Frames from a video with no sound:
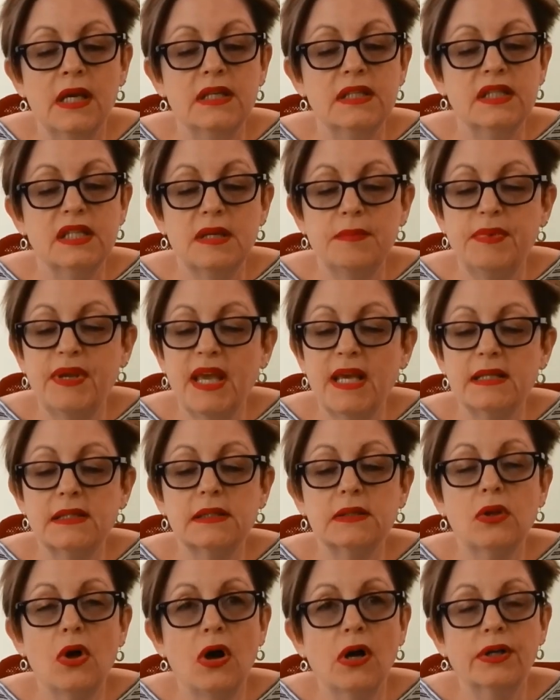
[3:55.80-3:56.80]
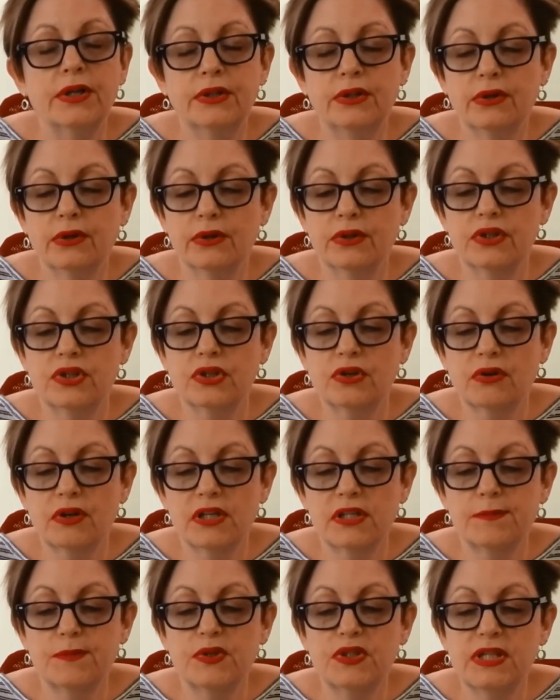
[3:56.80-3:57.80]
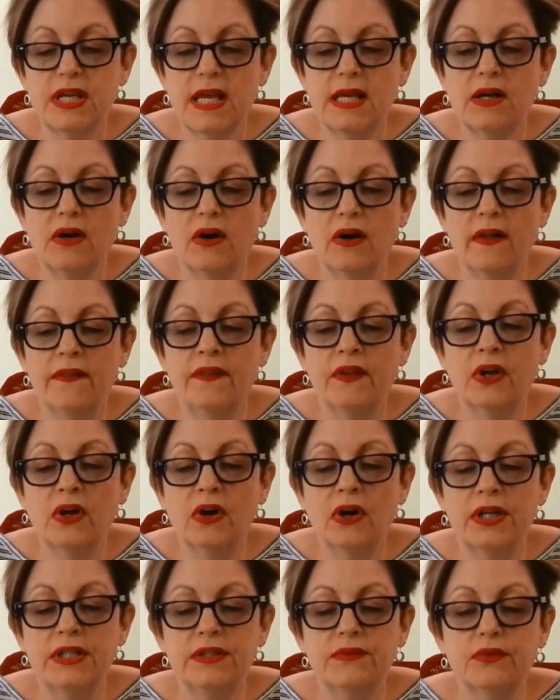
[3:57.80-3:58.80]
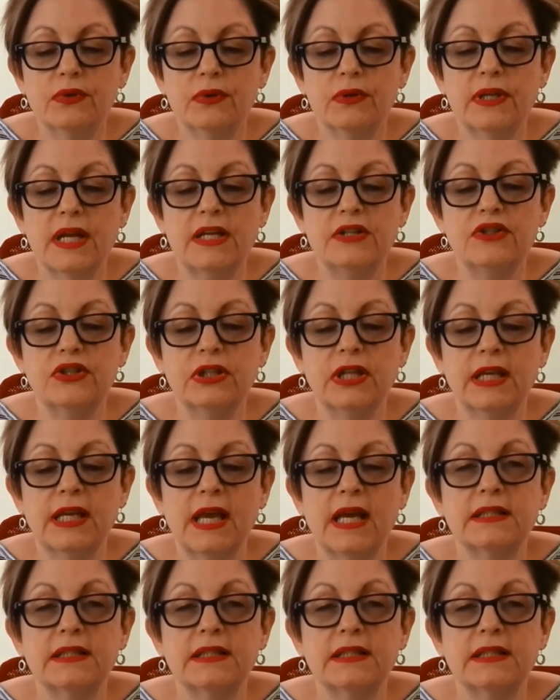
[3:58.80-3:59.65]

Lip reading: CPA has long encouraged CRISP to take on the kind of credentialing